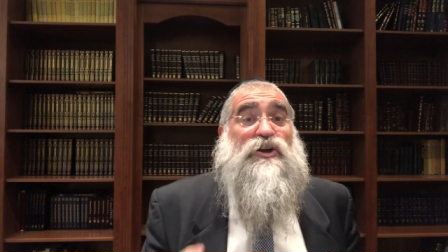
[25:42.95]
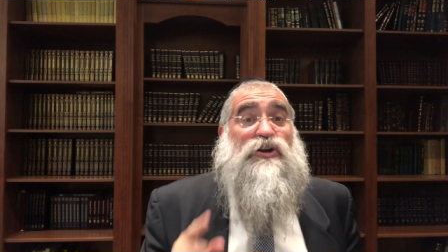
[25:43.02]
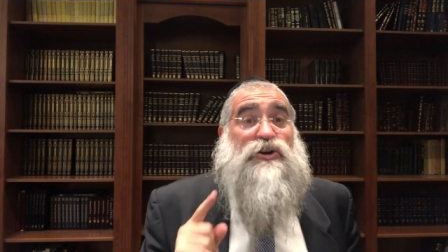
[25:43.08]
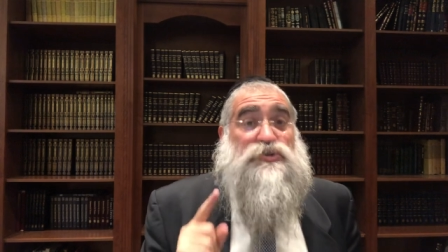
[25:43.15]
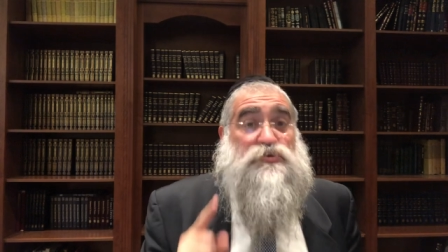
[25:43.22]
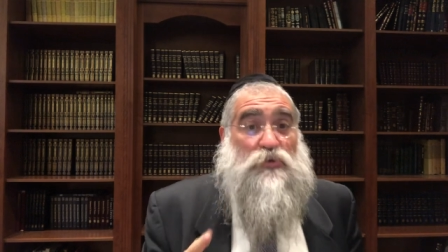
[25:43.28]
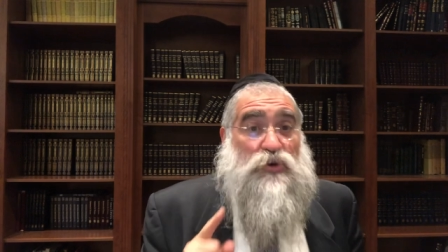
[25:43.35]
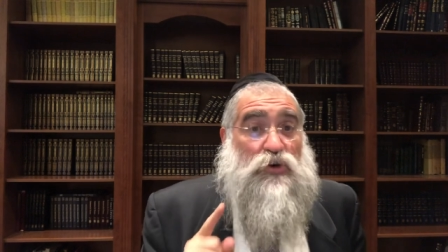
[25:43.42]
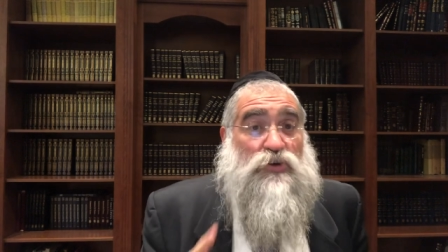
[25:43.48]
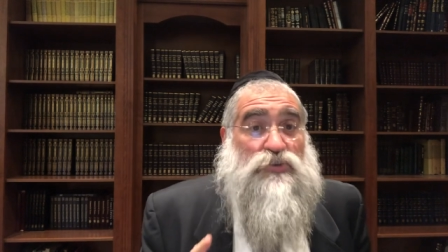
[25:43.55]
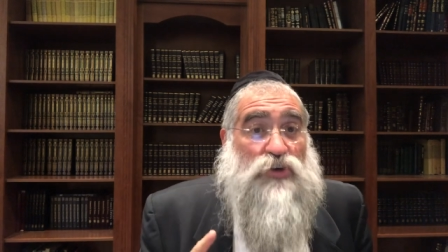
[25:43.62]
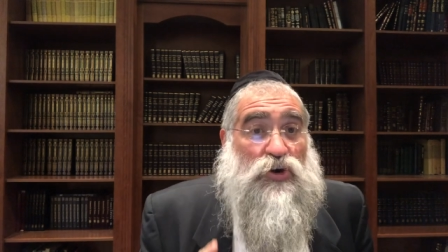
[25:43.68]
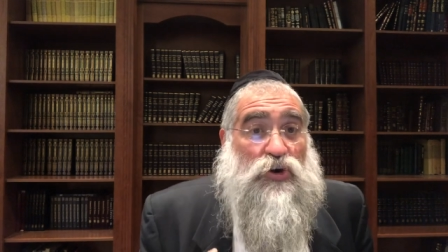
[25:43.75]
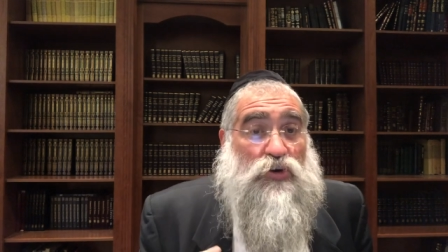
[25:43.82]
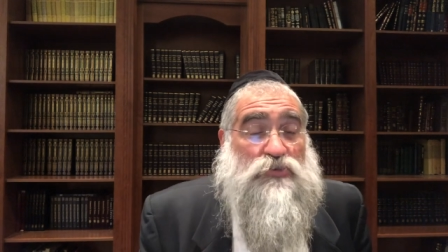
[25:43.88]
Because we all
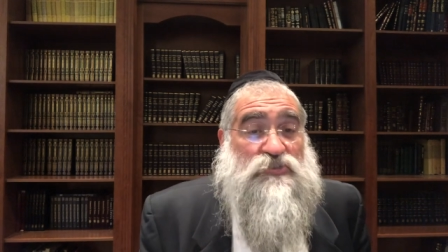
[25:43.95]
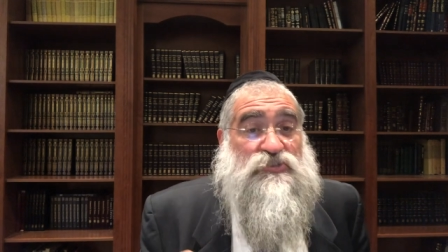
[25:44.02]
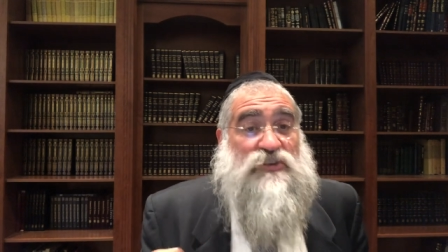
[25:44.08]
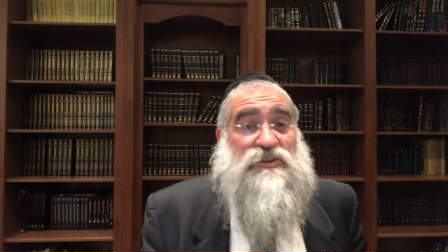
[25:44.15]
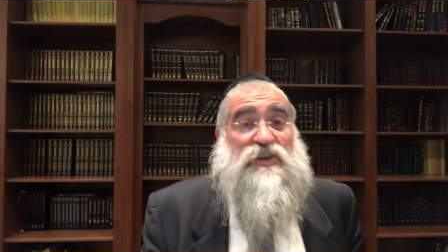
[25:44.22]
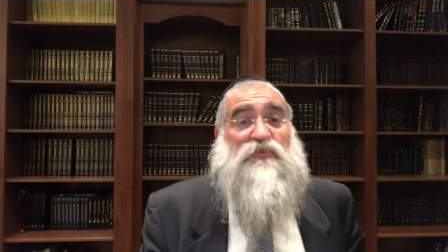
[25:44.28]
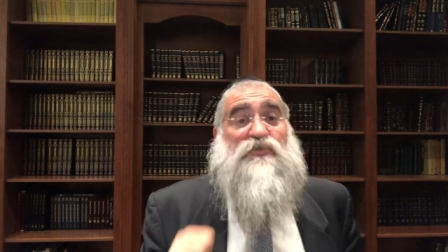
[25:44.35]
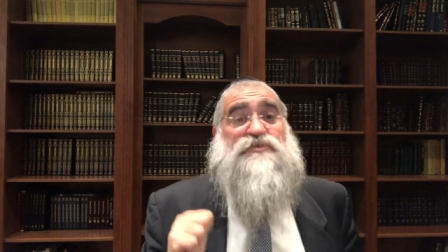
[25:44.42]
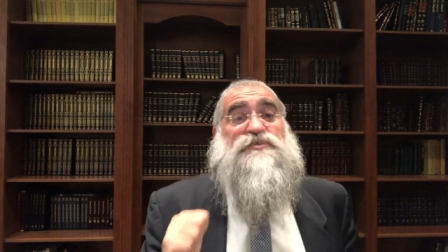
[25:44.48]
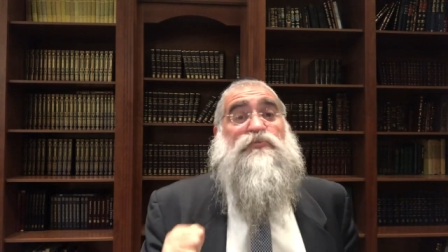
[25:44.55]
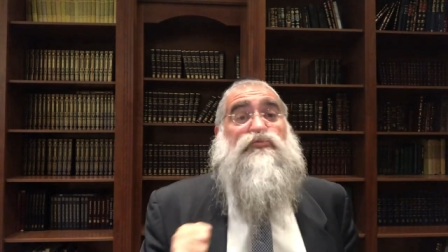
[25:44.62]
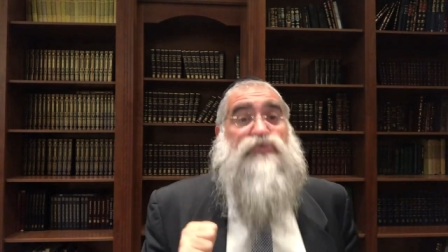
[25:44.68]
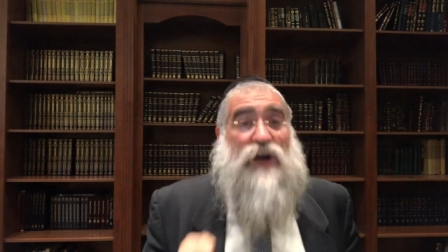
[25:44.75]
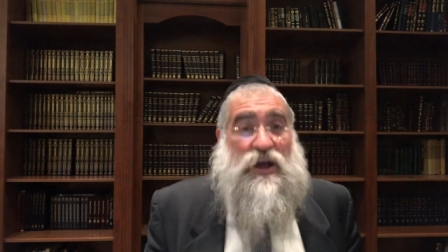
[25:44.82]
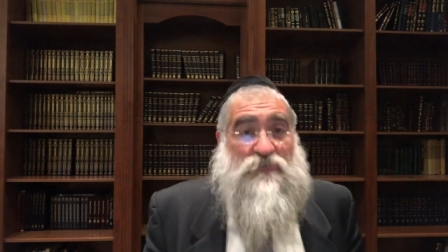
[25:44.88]
know there's a difference in
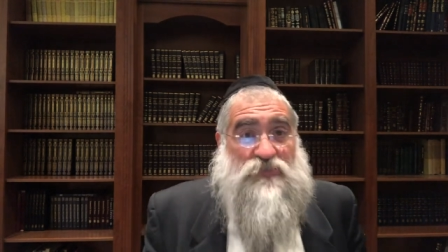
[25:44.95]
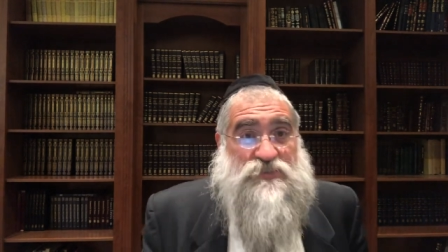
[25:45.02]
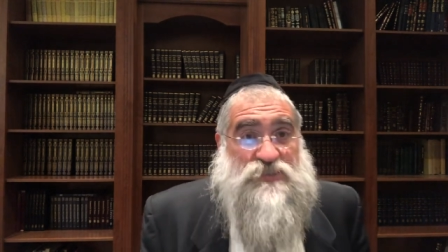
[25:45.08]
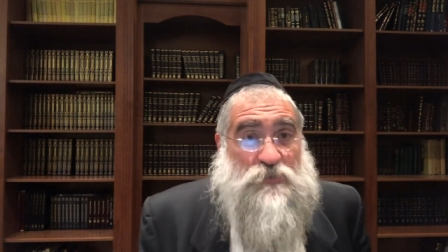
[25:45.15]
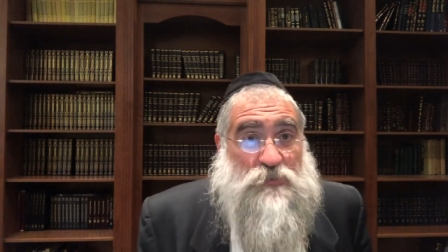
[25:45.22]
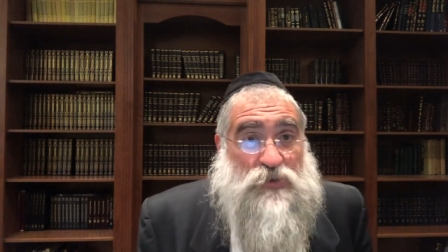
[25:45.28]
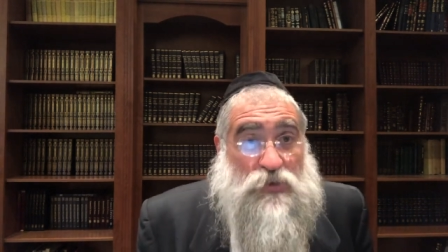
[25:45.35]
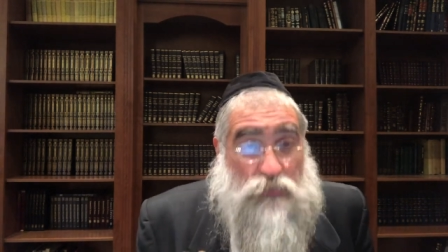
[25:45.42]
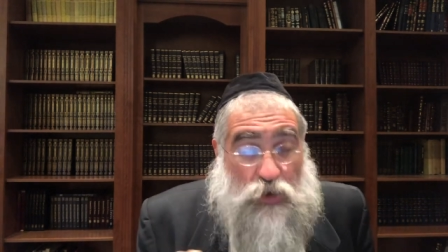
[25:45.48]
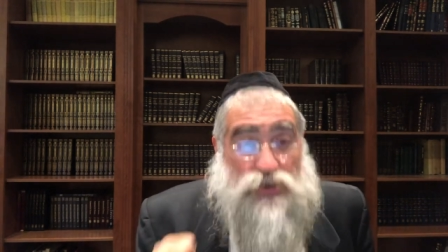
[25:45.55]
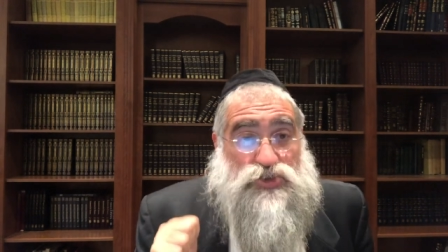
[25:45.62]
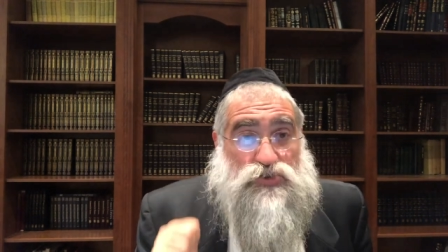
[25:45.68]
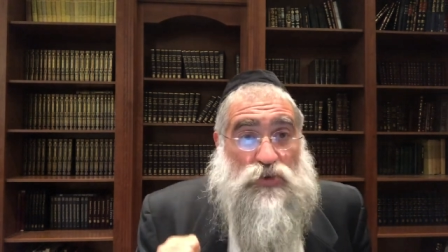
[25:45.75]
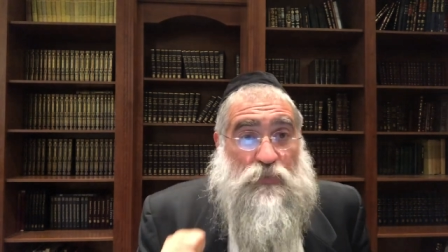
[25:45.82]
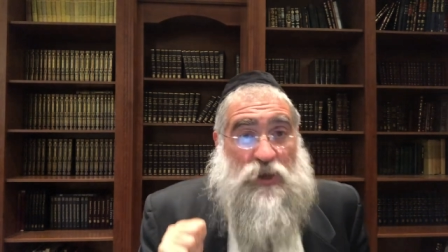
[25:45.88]
prophecy between
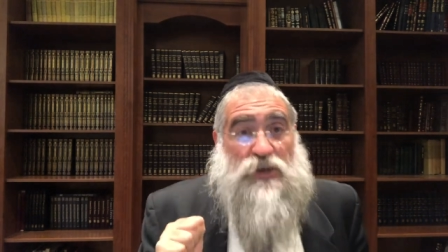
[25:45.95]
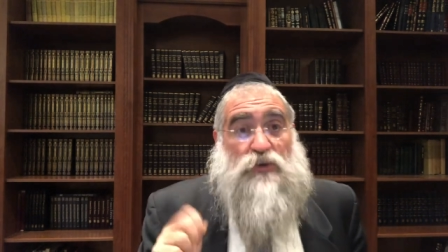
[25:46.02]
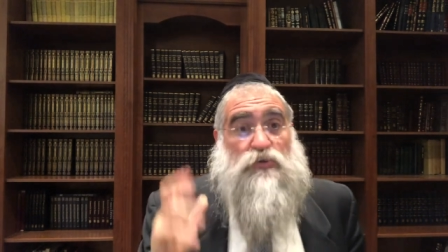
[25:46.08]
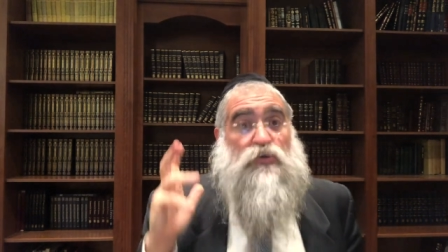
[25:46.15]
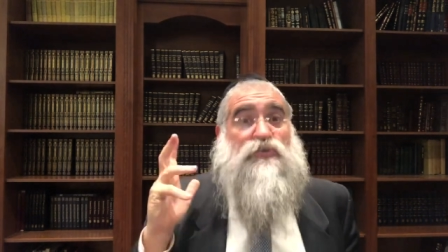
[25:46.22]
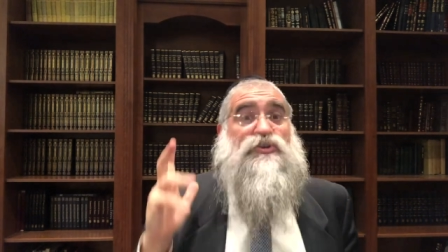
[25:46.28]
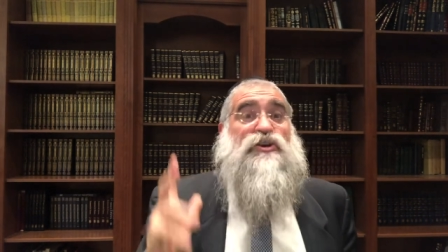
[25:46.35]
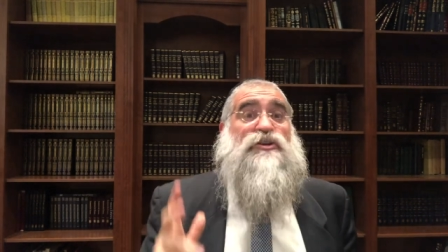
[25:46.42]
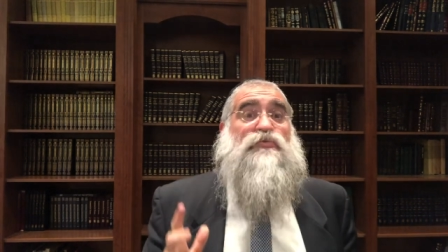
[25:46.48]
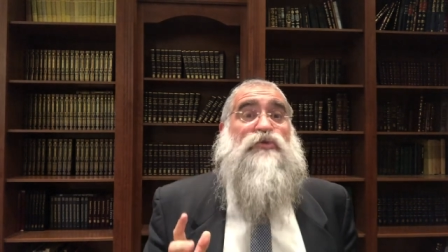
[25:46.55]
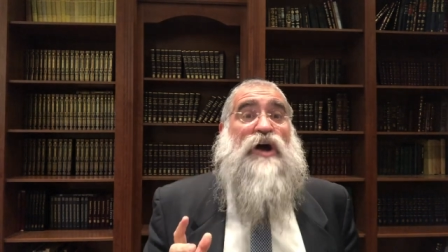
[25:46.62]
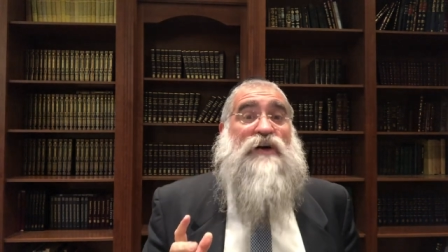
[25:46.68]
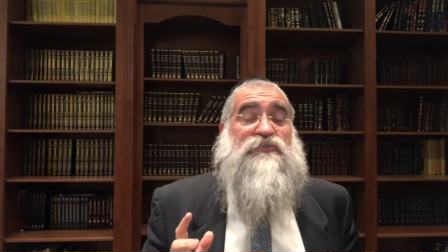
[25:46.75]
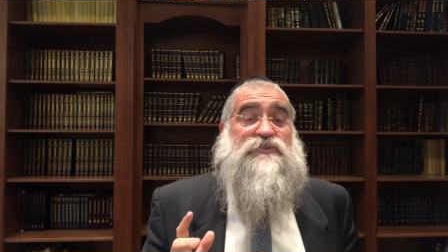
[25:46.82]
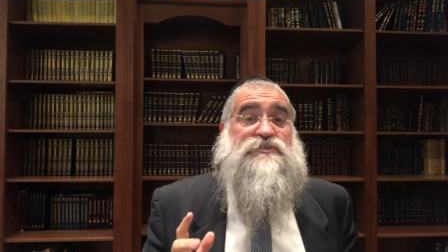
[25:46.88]
Moshe Rabbeinu and all the other
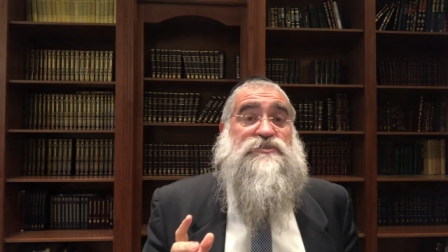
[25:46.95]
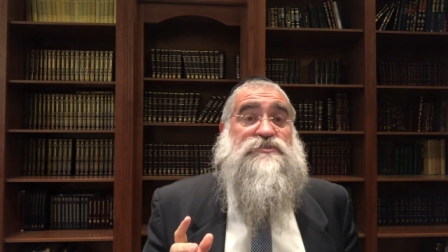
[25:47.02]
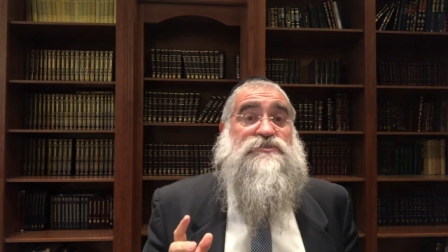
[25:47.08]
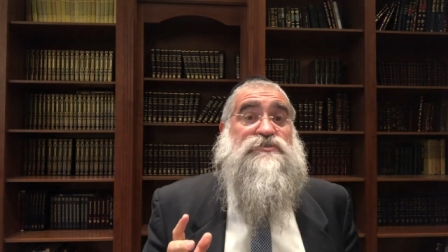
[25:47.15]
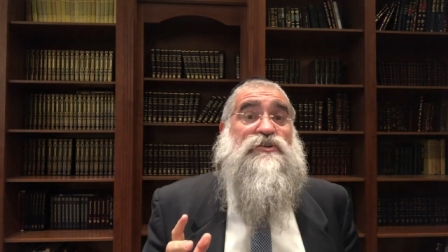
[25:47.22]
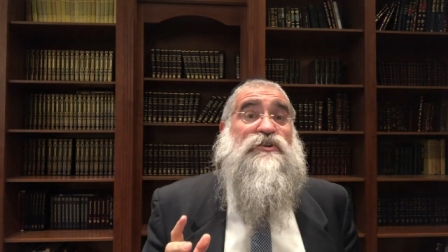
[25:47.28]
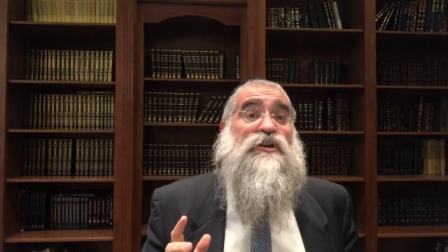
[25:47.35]
prophets.